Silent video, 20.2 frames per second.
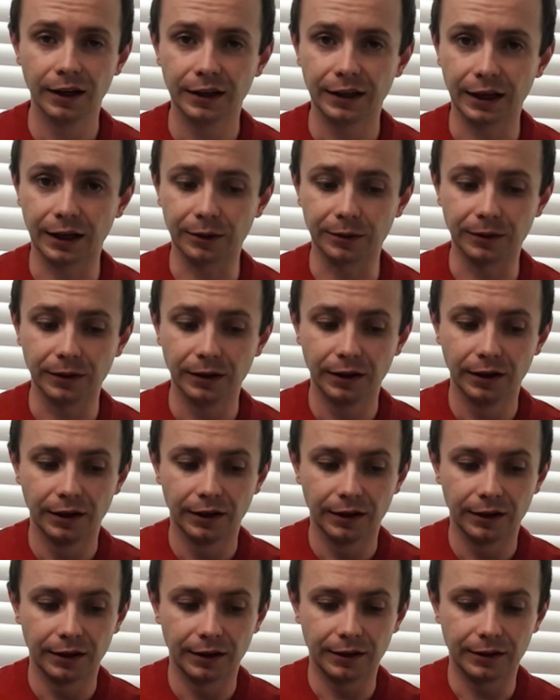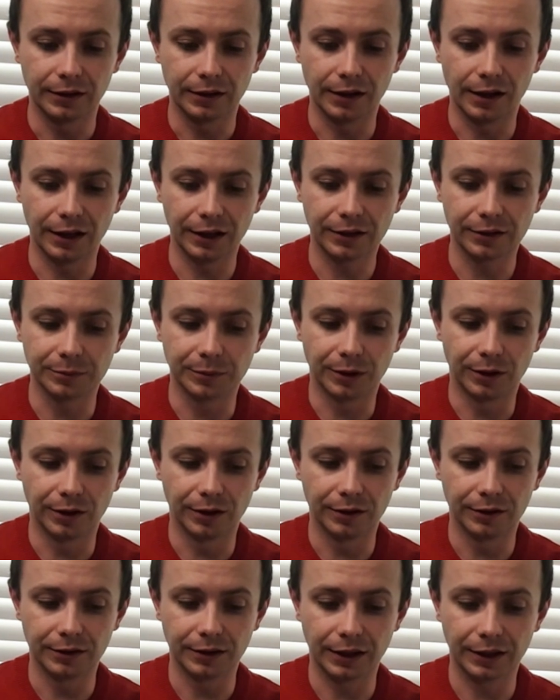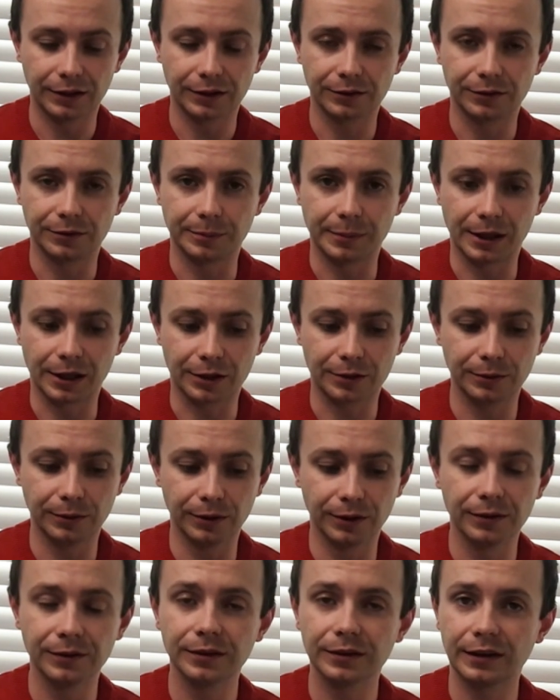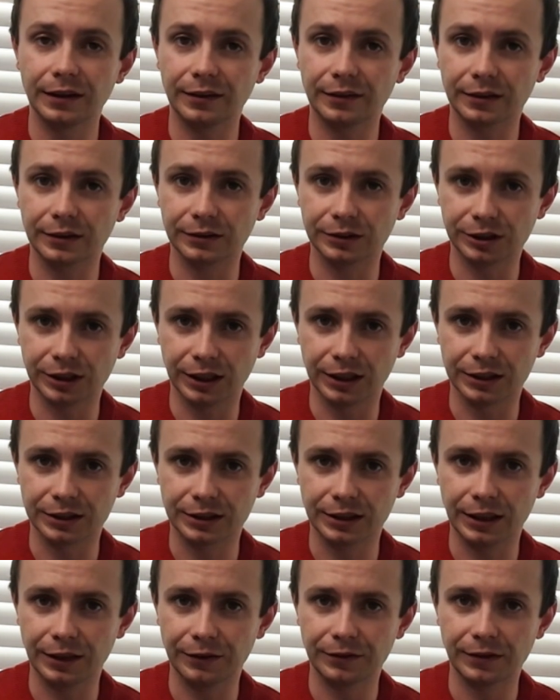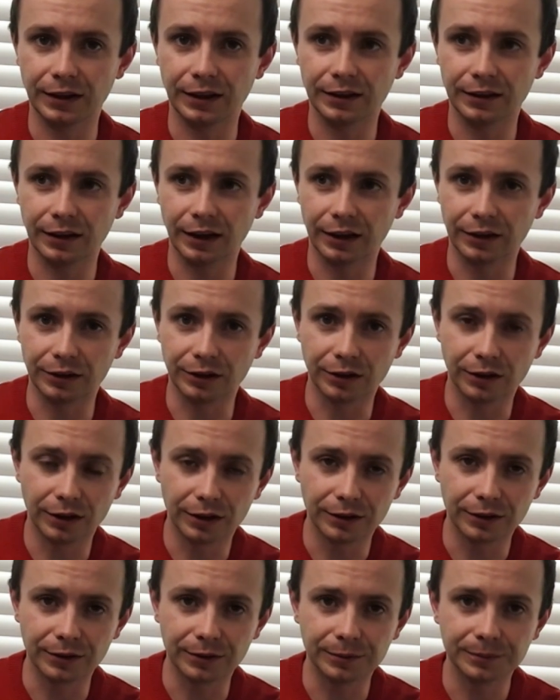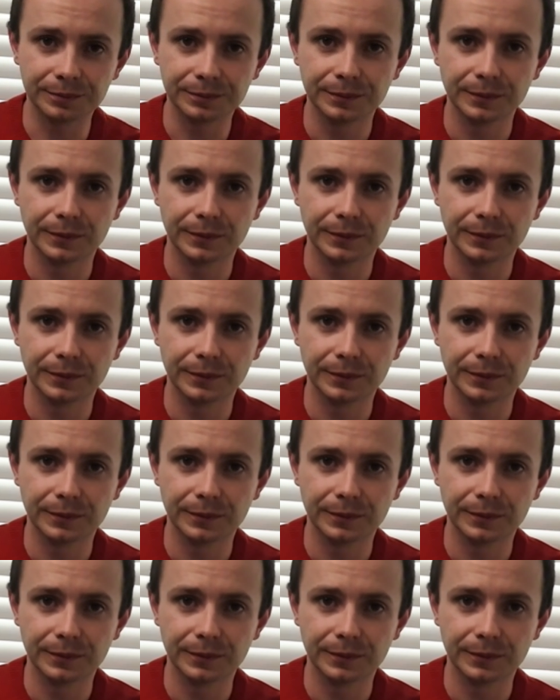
Now, like them all, like the Mark I, this can change to left-handed, and you all know